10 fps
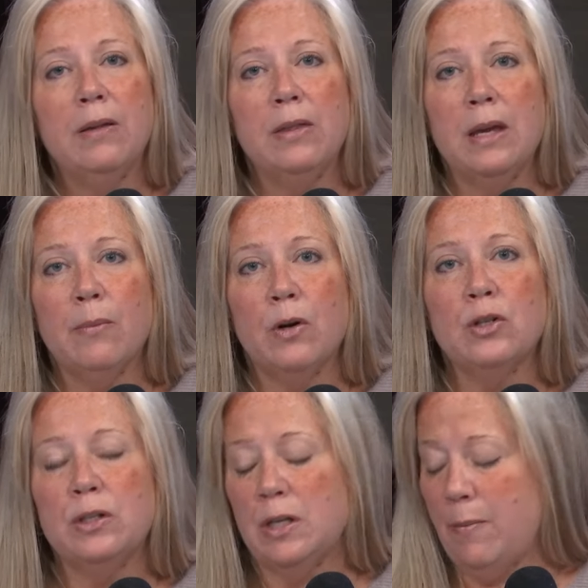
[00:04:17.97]
the
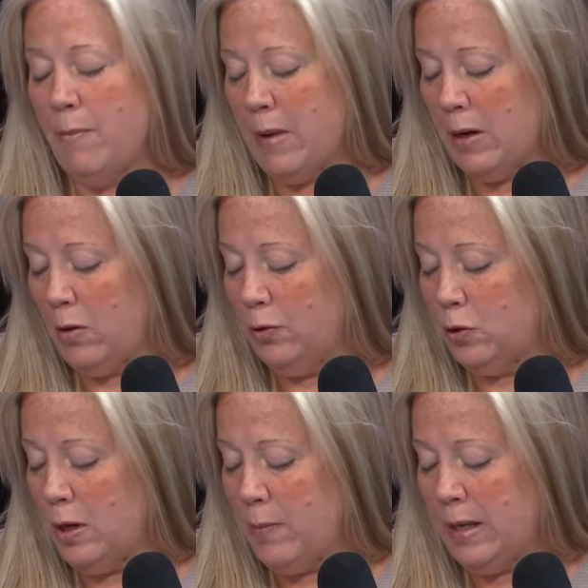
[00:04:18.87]
Emergency Medical
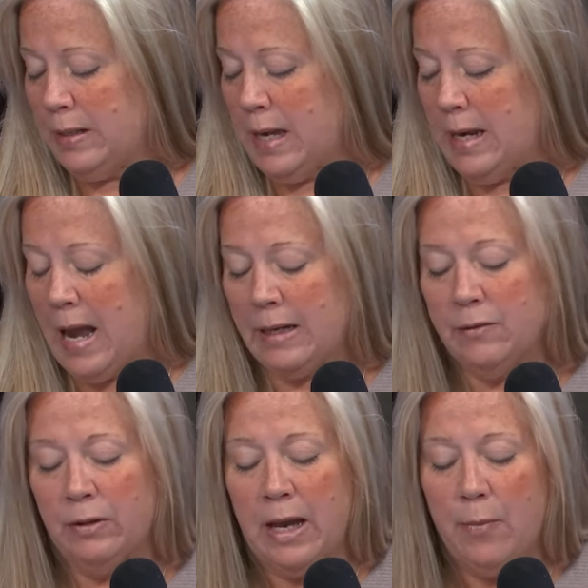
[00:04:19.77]
Treatment and
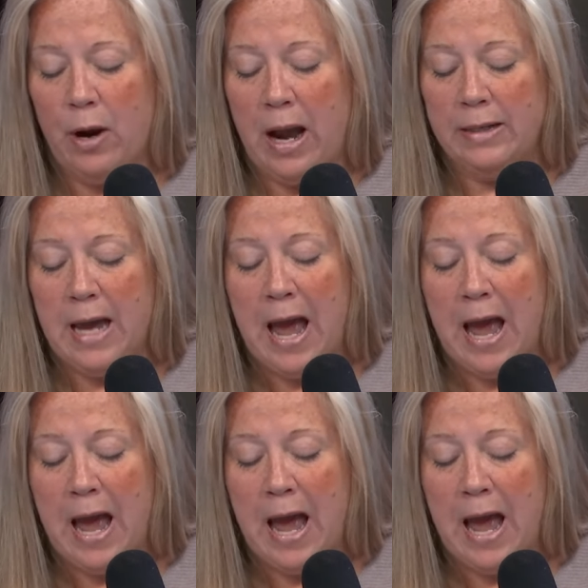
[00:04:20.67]
Active Labor Act,